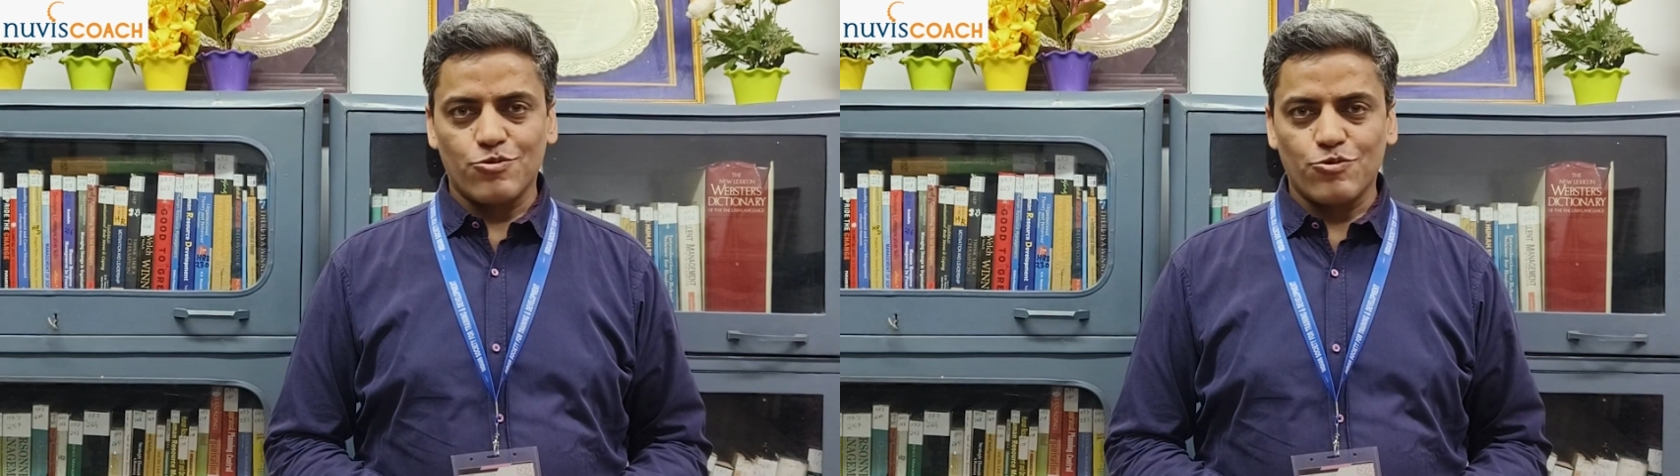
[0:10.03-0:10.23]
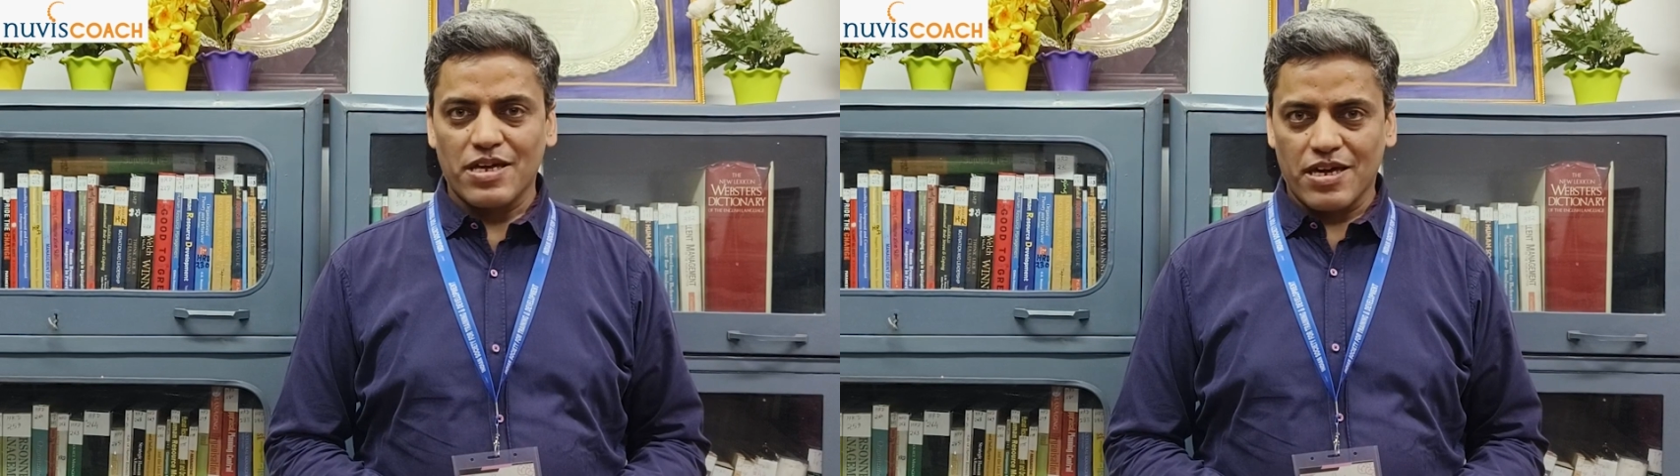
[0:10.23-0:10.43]

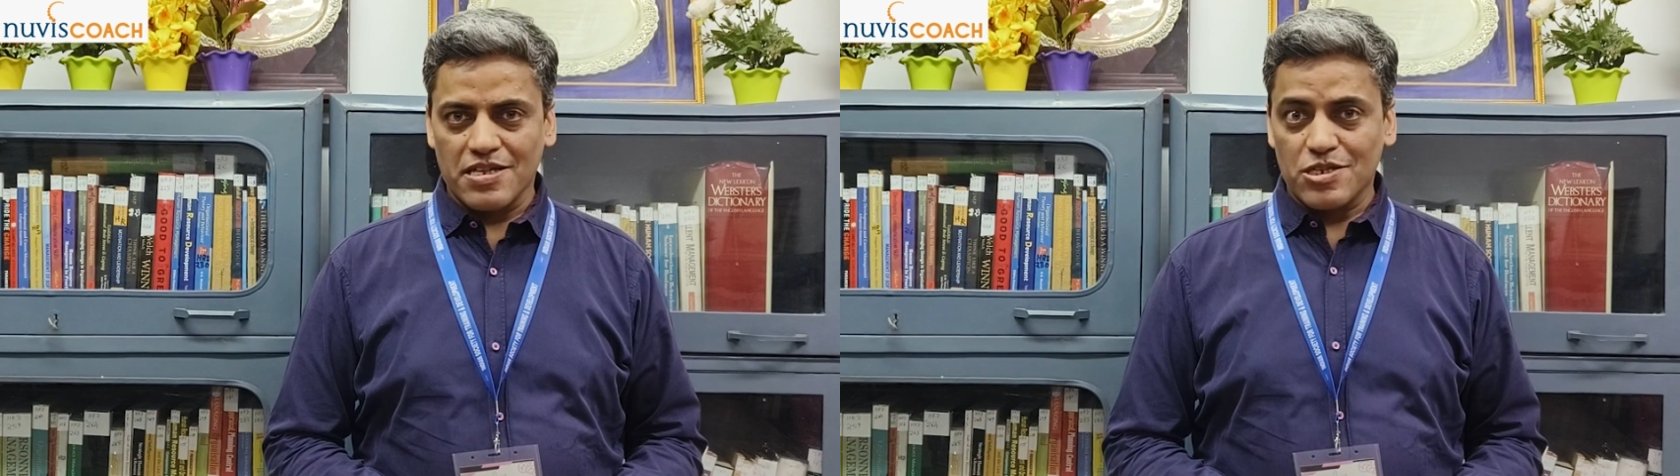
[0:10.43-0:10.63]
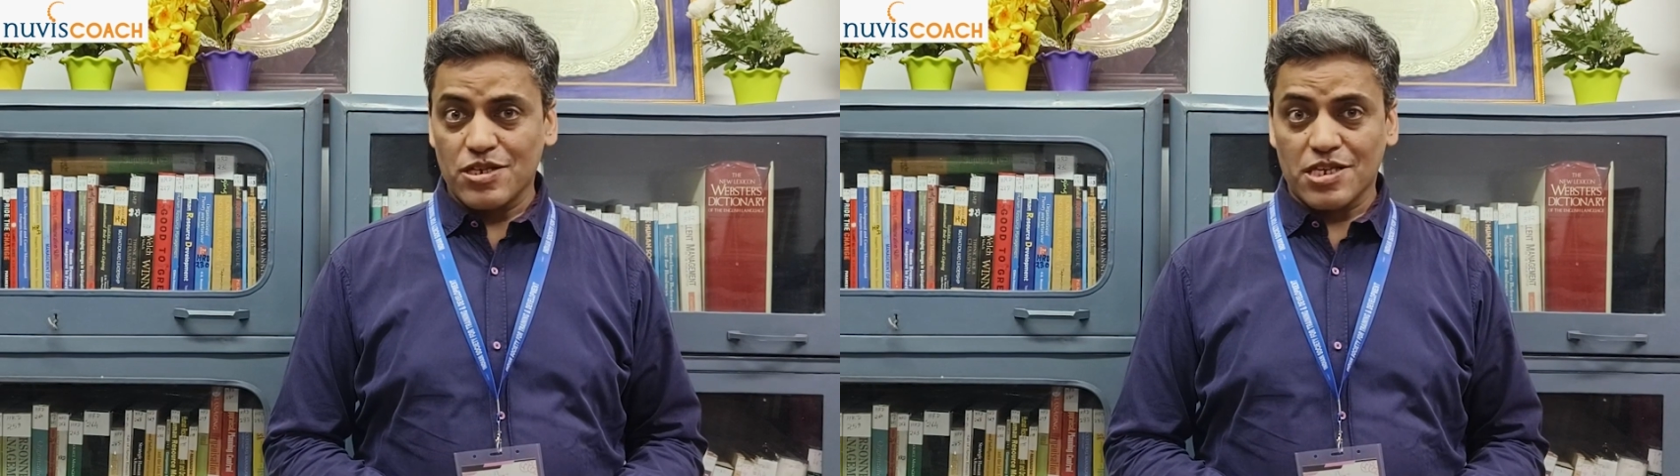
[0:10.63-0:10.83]
2
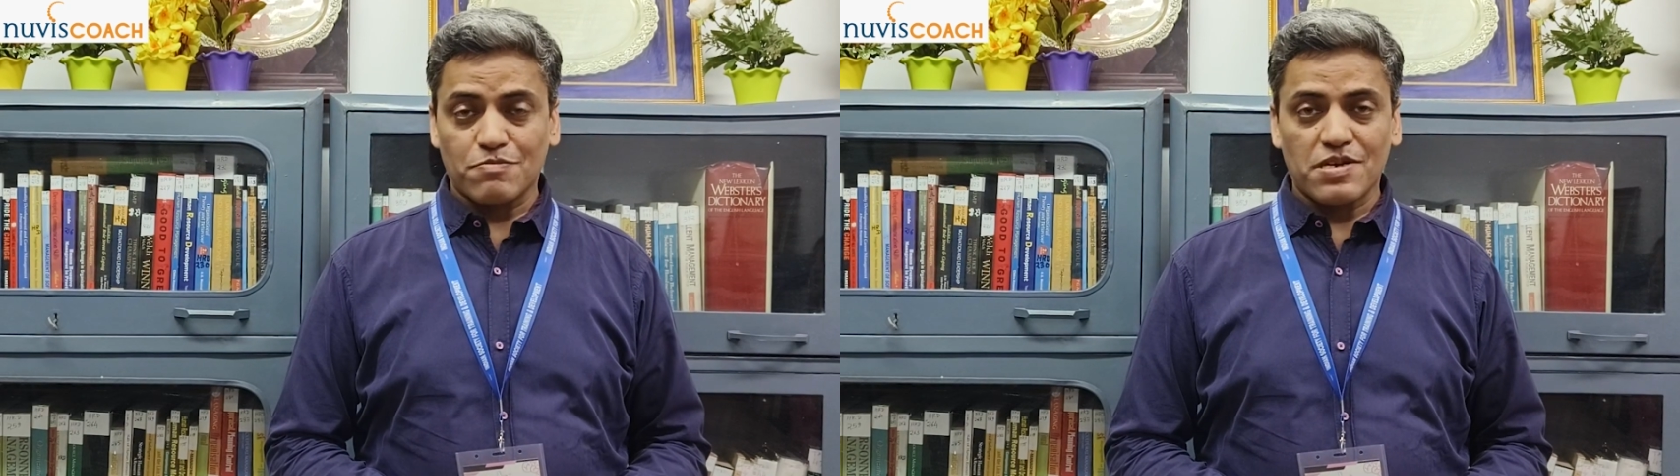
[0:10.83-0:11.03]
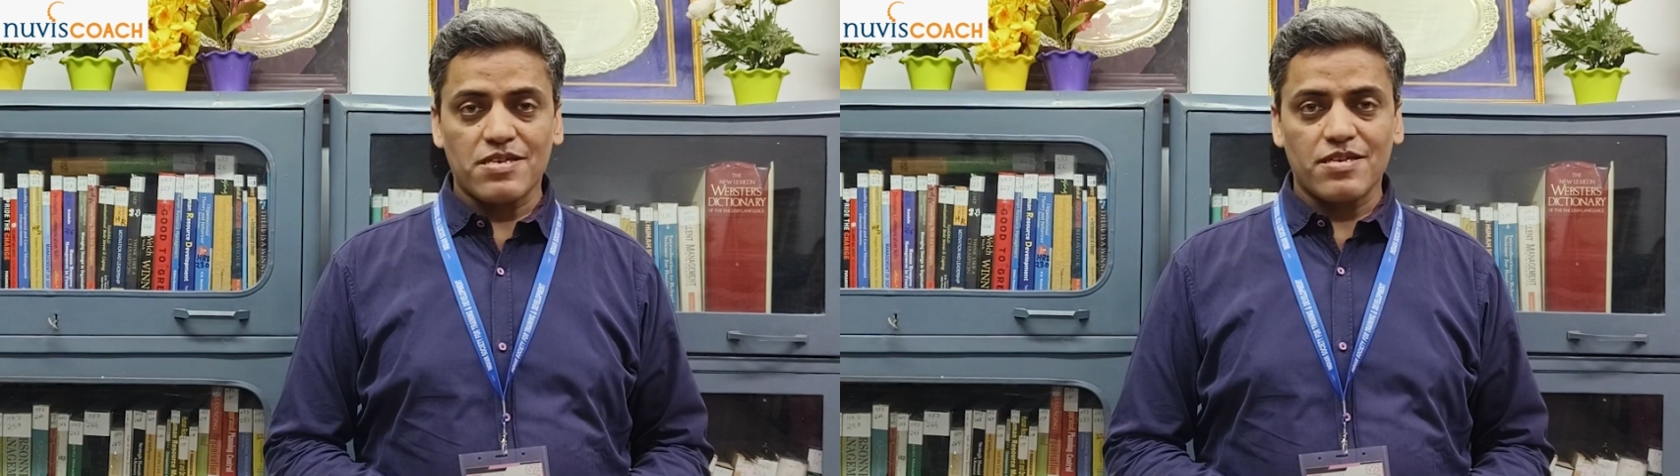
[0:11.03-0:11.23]
decades
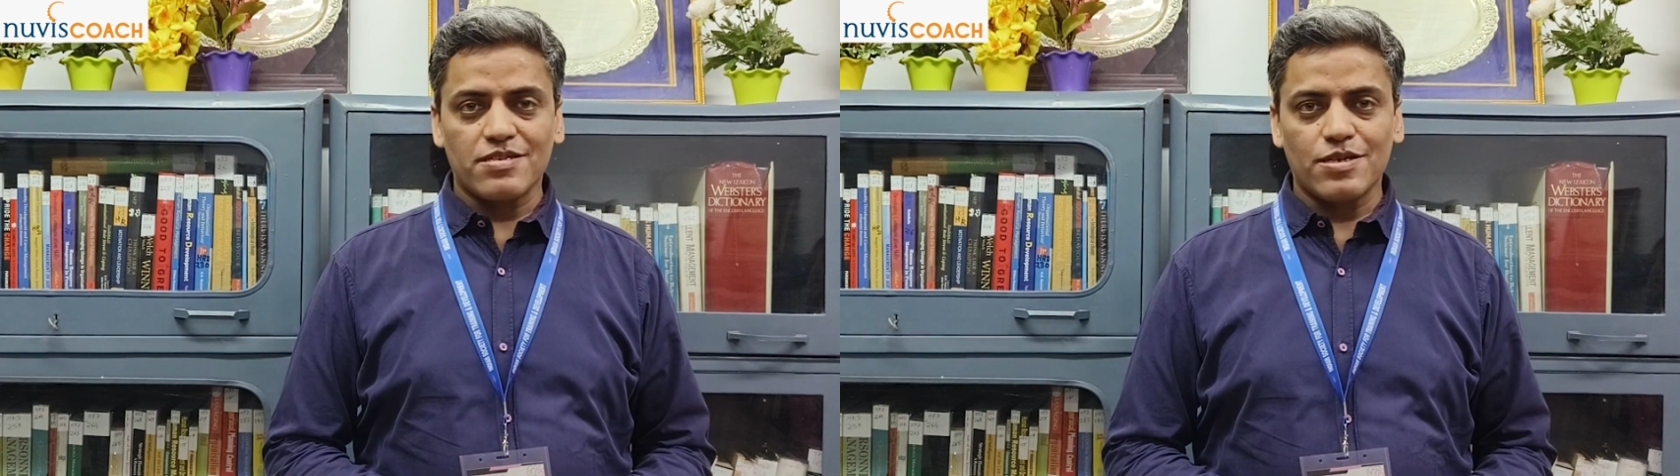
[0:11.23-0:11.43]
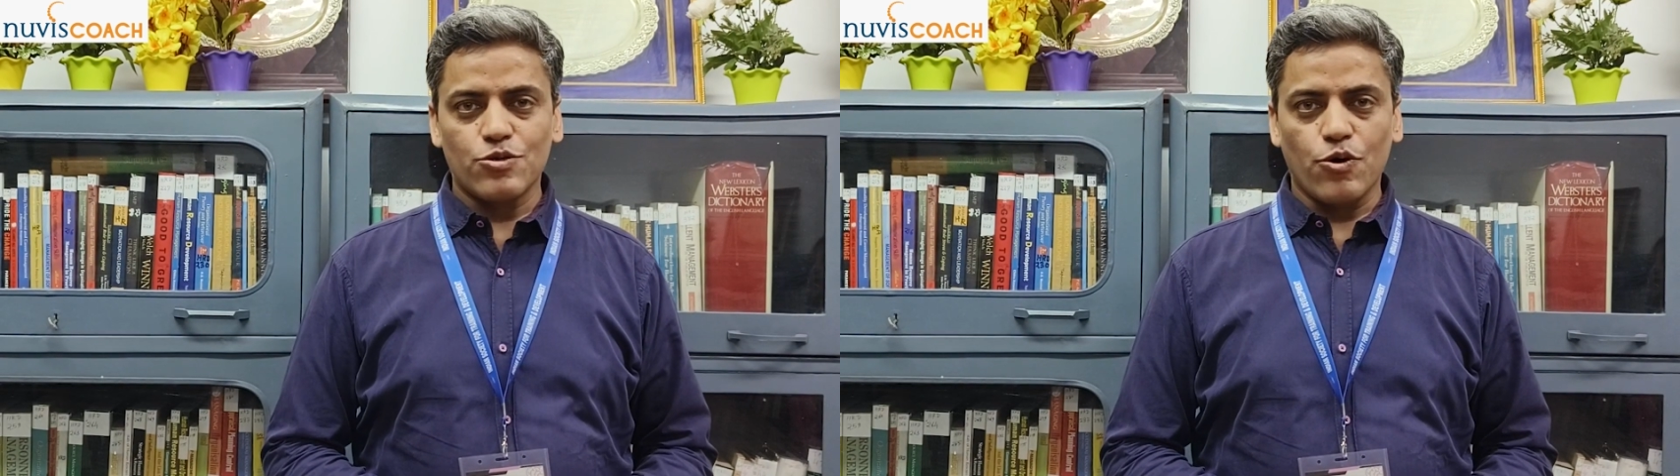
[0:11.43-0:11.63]

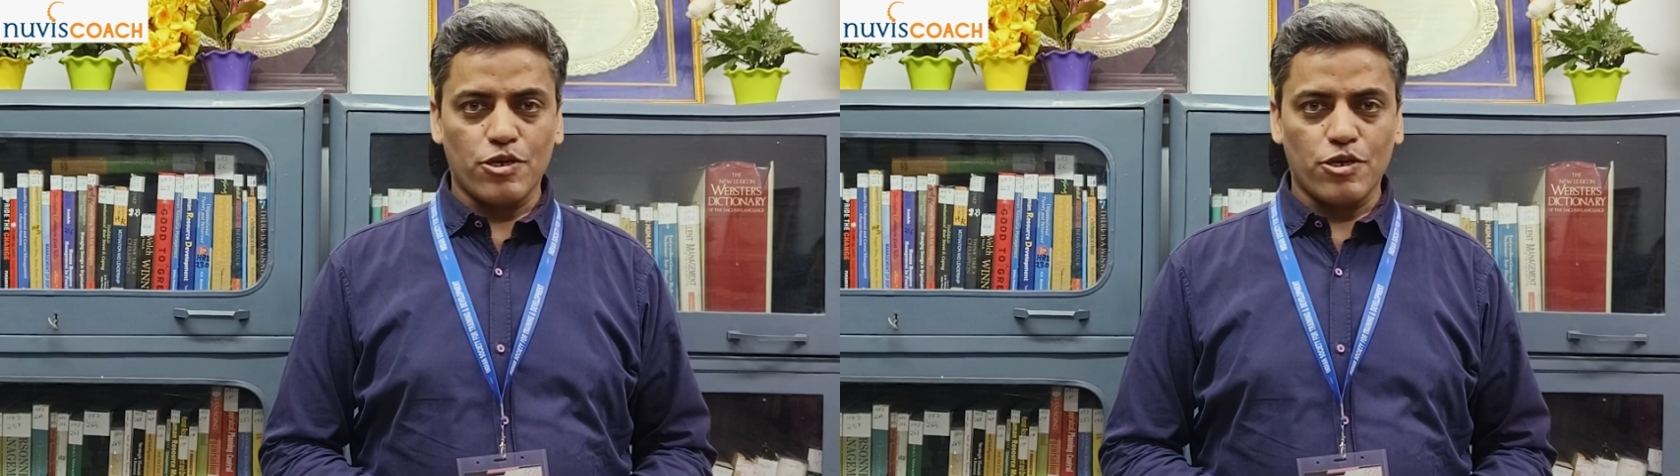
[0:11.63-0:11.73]
experience into